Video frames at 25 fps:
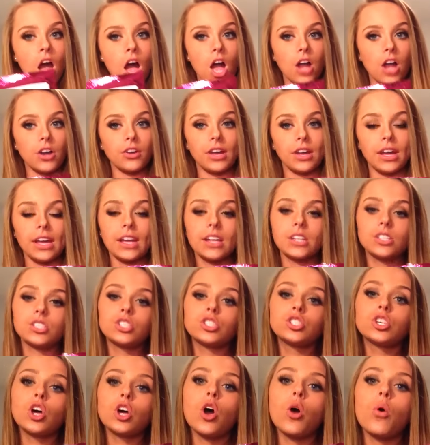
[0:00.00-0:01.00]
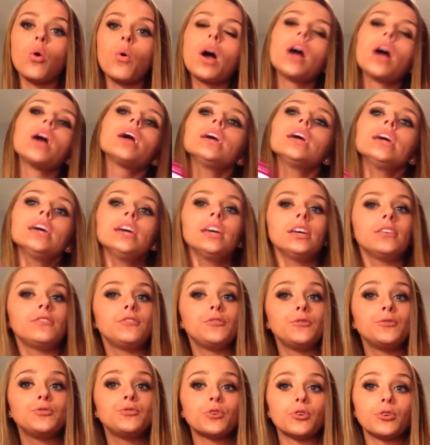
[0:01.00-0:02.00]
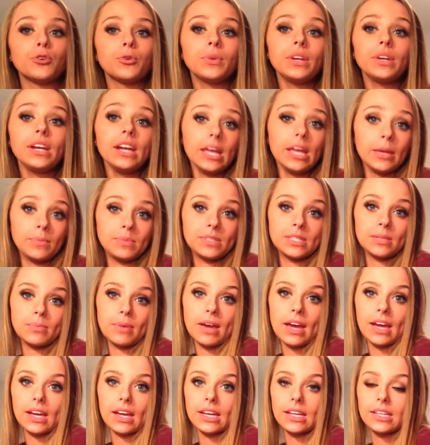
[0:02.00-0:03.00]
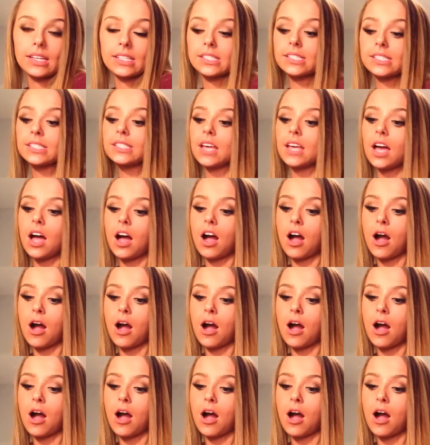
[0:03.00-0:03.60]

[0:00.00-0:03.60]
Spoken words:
All right, so if you don't know what an ipsy bag is,